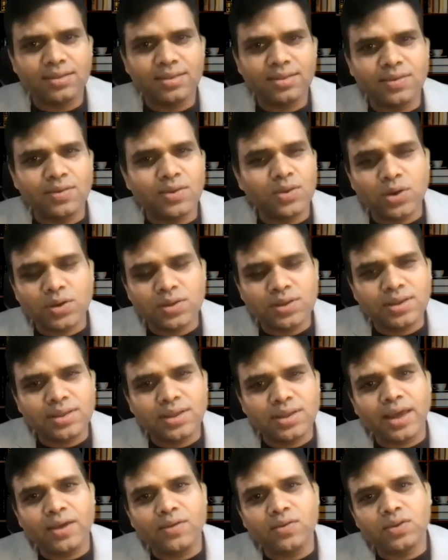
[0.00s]
They will not say
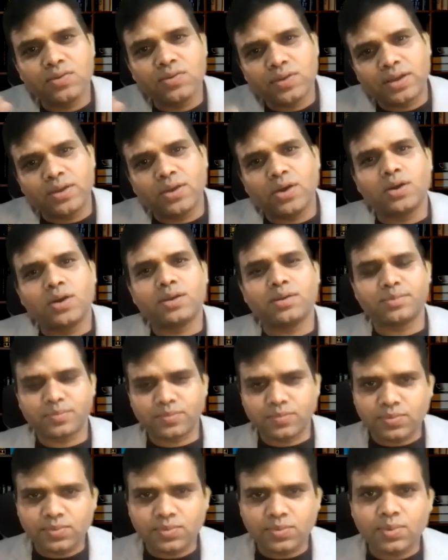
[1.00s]
the language of cannot,
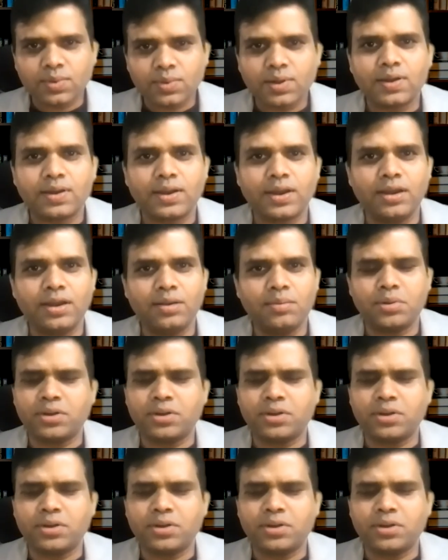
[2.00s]
right?